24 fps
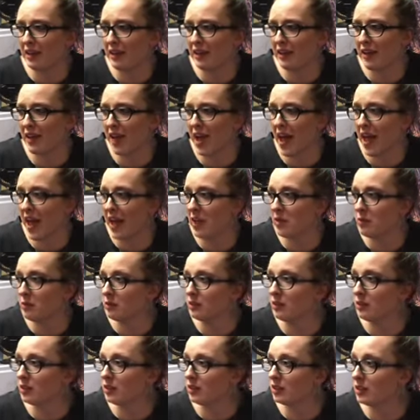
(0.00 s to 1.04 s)
And I
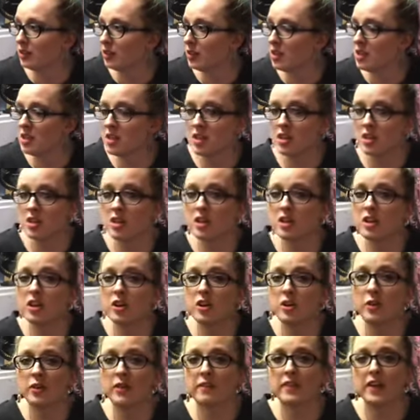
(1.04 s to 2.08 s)
was,
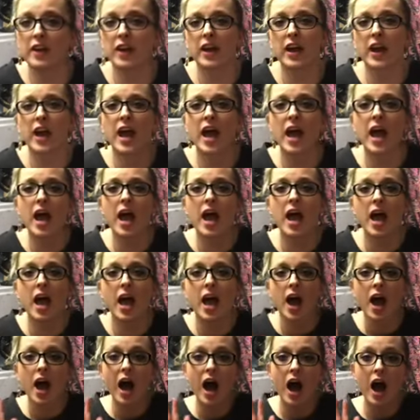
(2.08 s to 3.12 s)
you know, in a very
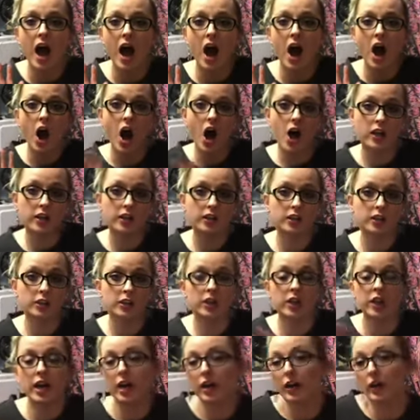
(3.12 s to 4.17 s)

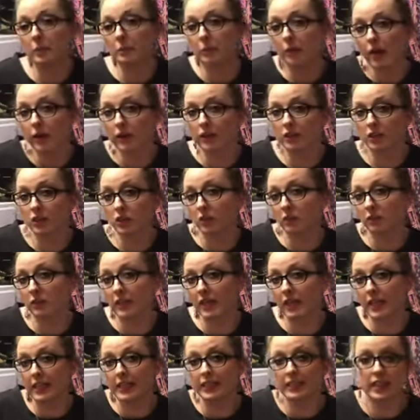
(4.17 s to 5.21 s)
Hollister era apostle
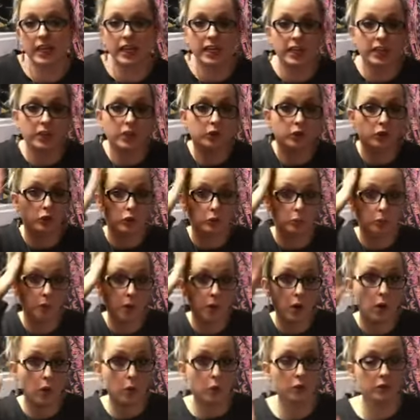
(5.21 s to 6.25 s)
phase. I had huge
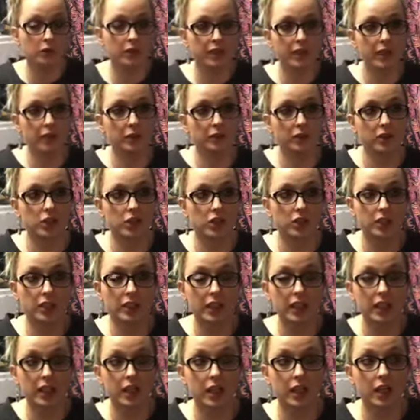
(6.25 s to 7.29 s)
bows and I was just
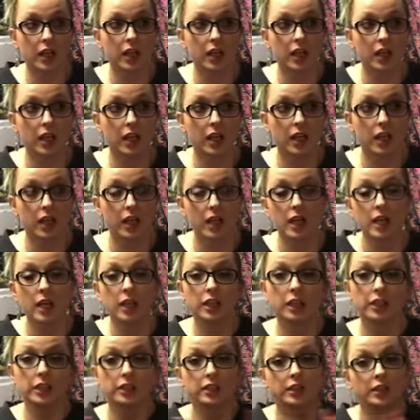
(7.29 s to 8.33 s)
like
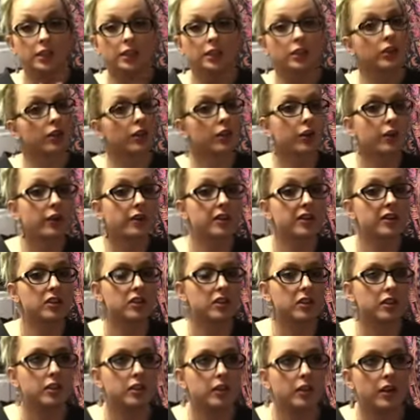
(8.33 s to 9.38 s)
sister
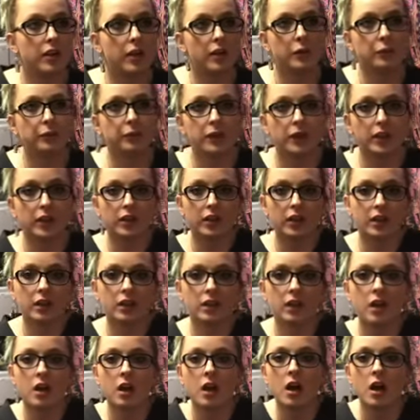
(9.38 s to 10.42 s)
Christian, you know, you dig?